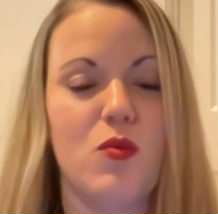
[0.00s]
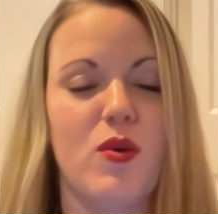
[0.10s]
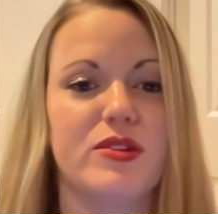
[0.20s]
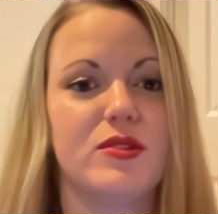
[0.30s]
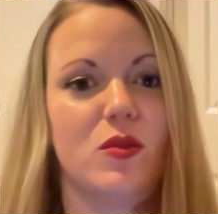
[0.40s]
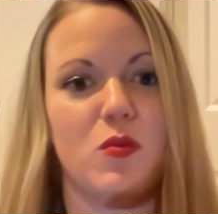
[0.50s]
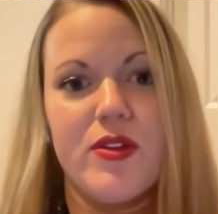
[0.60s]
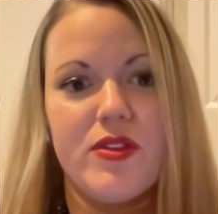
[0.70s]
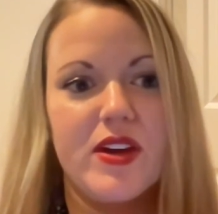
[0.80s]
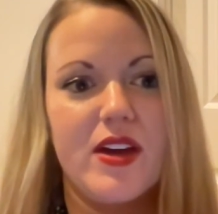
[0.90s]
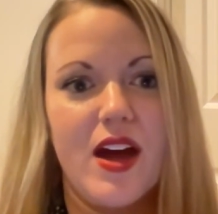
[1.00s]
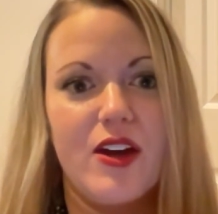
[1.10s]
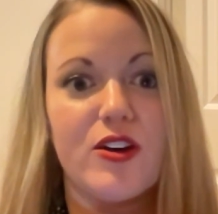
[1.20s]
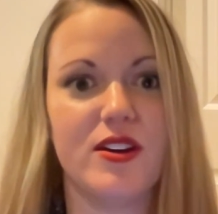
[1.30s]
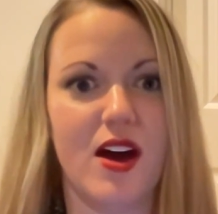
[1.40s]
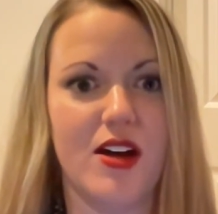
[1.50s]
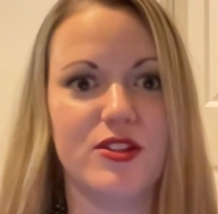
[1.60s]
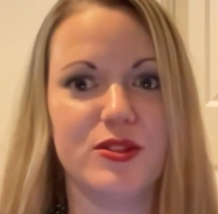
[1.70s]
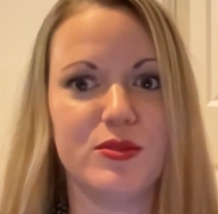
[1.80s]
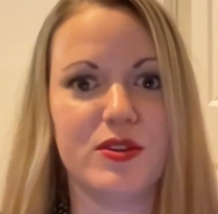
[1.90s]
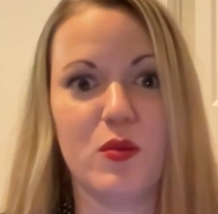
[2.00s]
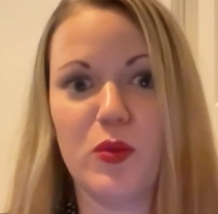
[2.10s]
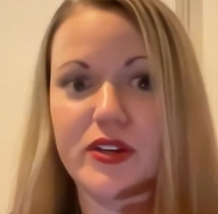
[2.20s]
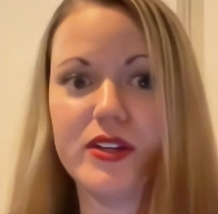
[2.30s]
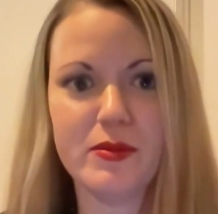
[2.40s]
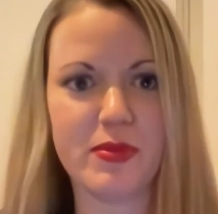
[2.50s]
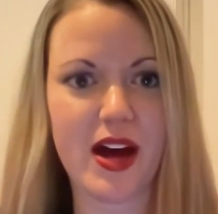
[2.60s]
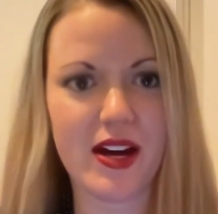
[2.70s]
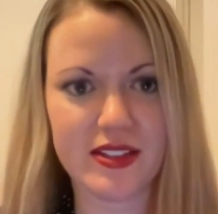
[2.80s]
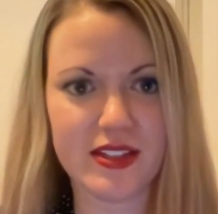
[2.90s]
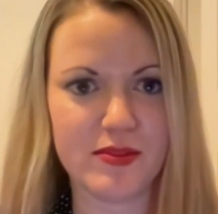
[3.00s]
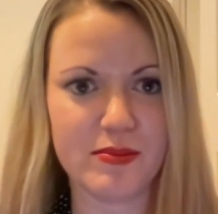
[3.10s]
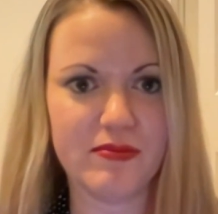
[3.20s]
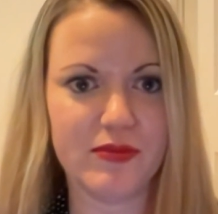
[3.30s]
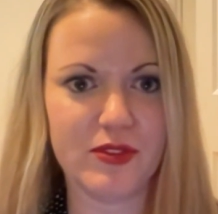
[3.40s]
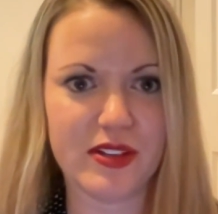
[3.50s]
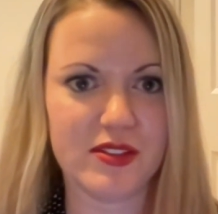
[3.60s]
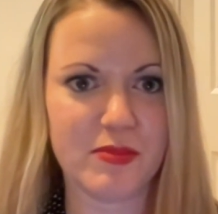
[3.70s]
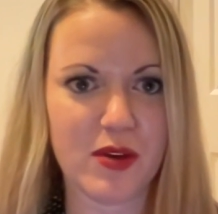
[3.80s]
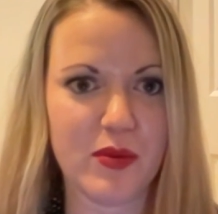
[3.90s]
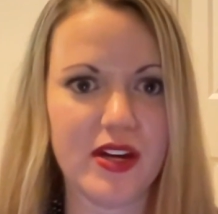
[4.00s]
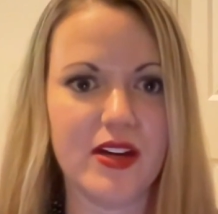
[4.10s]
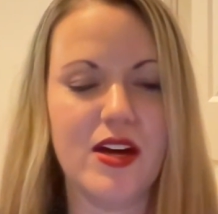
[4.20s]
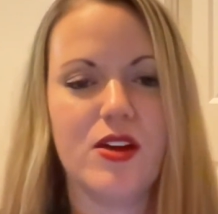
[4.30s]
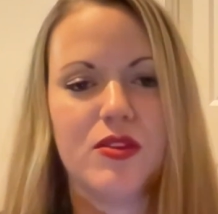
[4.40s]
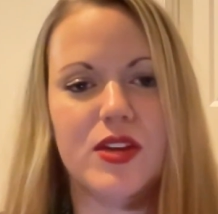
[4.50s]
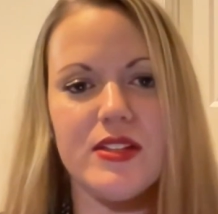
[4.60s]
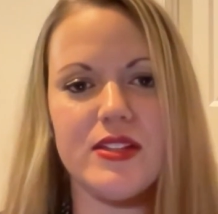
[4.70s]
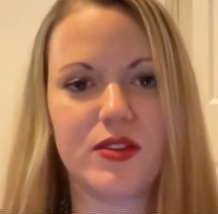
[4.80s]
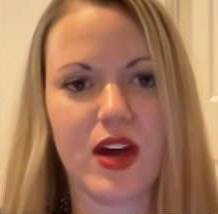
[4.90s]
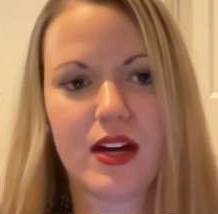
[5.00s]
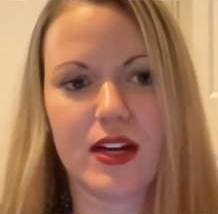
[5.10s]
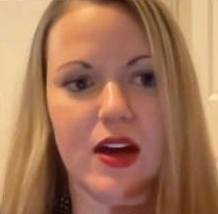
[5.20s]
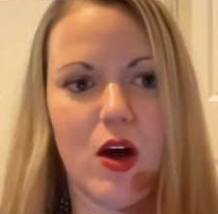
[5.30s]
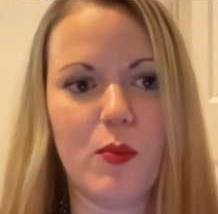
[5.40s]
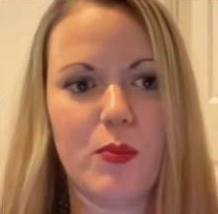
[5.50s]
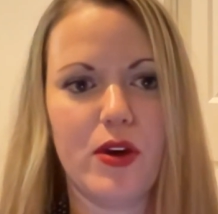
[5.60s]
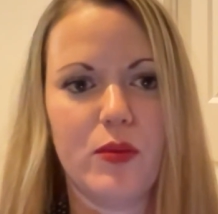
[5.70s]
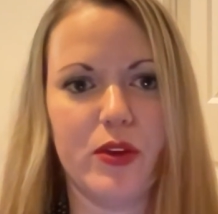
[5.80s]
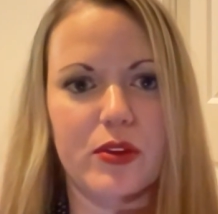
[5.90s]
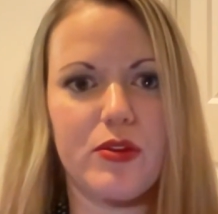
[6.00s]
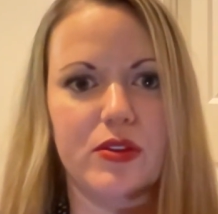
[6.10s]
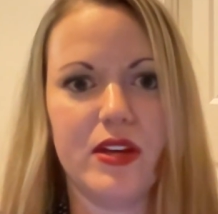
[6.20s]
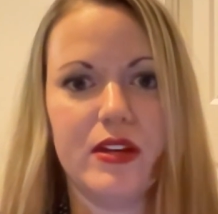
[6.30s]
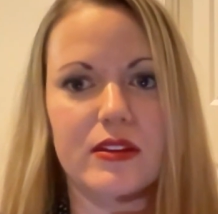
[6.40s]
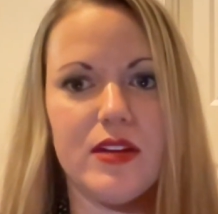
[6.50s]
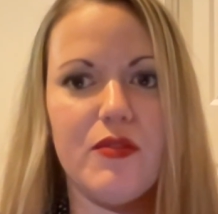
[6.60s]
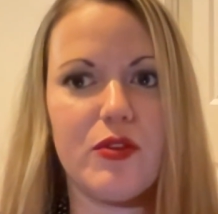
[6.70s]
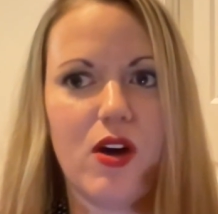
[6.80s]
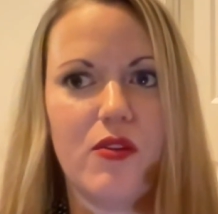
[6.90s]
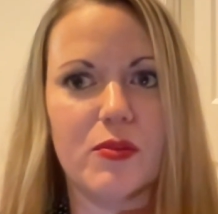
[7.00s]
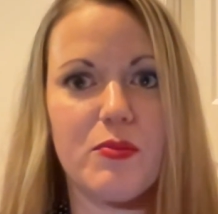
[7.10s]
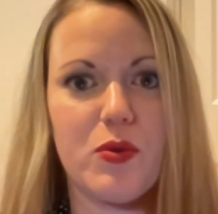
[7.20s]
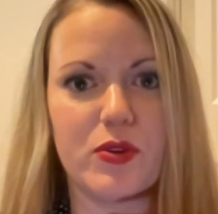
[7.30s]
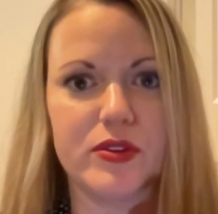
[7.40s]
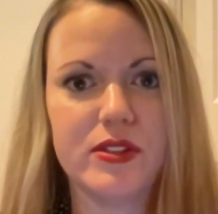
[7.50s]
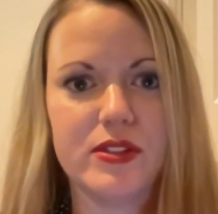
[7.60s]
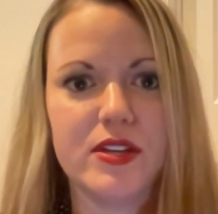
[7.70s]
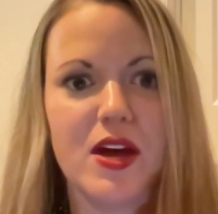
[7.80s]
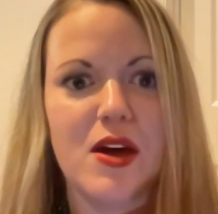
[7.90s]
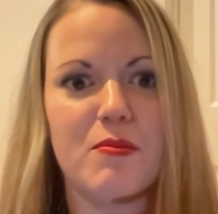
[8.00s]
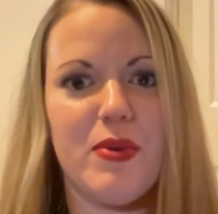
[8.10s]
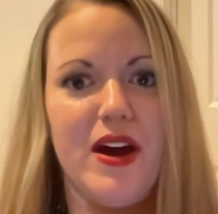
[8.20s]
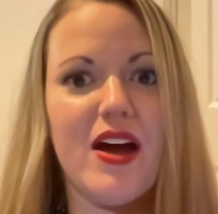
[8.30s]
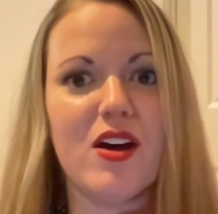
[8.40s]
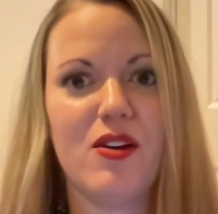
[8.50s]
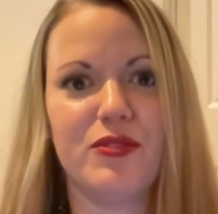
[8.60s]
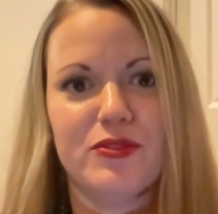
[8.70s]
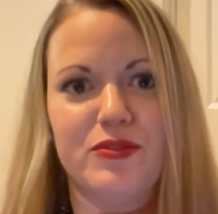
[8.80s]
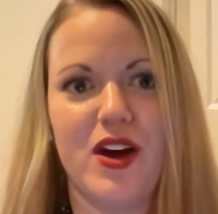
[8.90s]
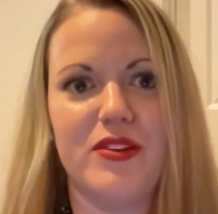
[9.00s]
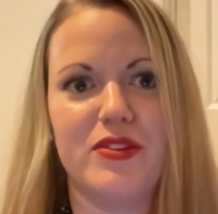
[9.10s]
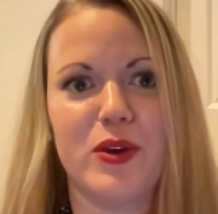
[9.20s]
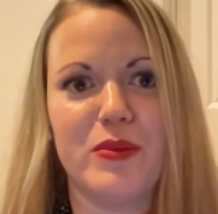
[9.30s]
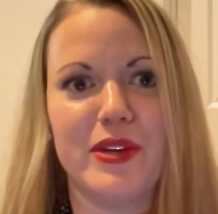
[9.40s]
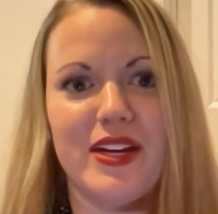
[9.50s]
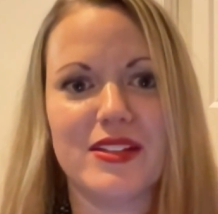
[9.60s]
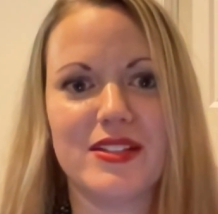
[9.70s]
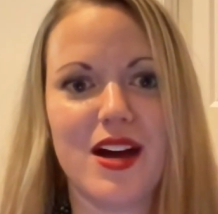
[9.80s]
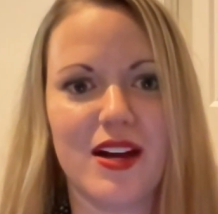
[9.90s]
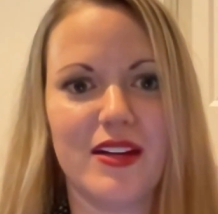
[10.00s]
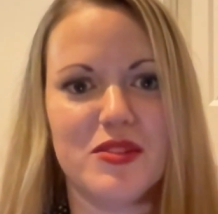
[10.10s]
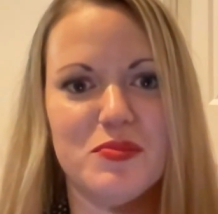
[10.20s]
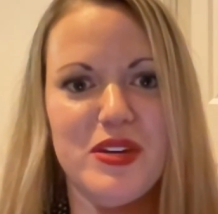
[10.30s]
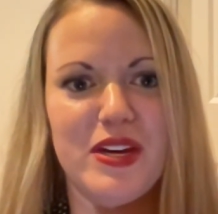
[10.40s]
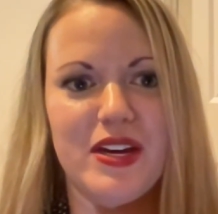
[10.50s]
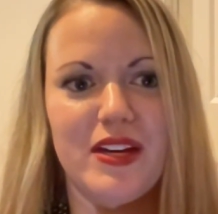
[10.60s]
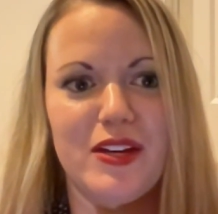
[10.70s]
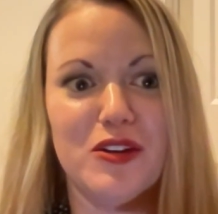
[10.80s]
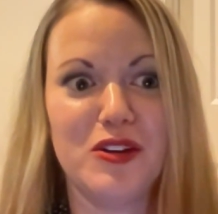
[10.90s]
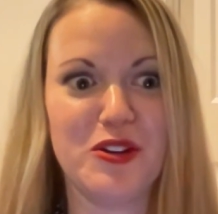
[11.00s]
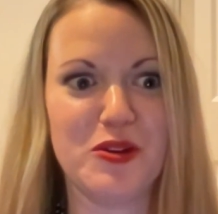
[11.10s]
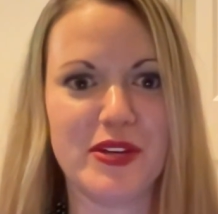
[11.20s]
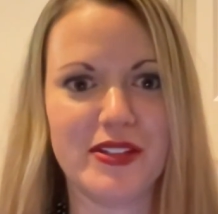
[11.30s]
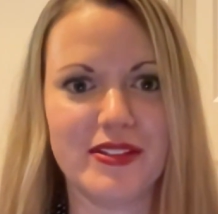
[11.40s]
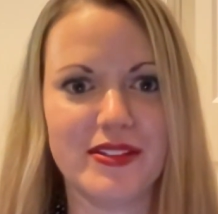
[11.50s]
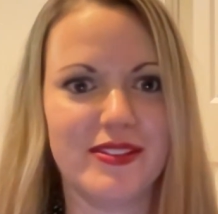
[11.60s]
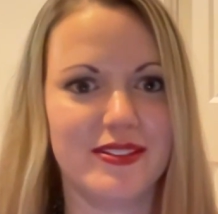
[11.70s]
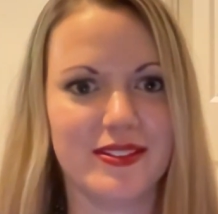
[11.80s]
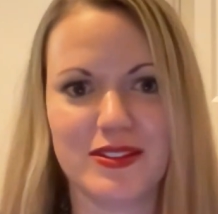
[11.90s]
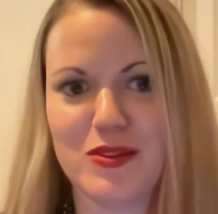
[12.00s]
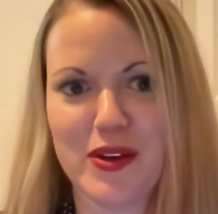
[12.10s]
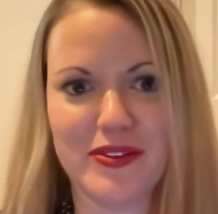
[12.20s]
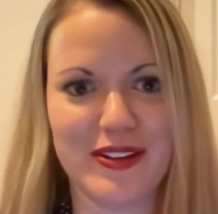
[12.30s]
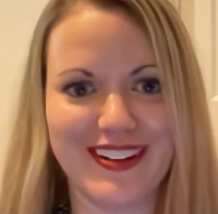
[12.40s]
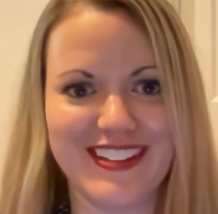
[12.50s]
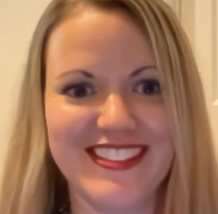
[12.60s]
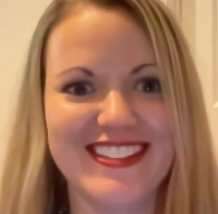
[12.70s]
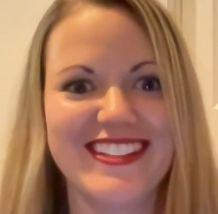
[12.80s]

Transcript: What is the one thing I could not do that wouldn't impact even the rest of my week? Things mm. like that can help with the level of importance. But I often find that where we get stuck is being humans. It's quite the curse.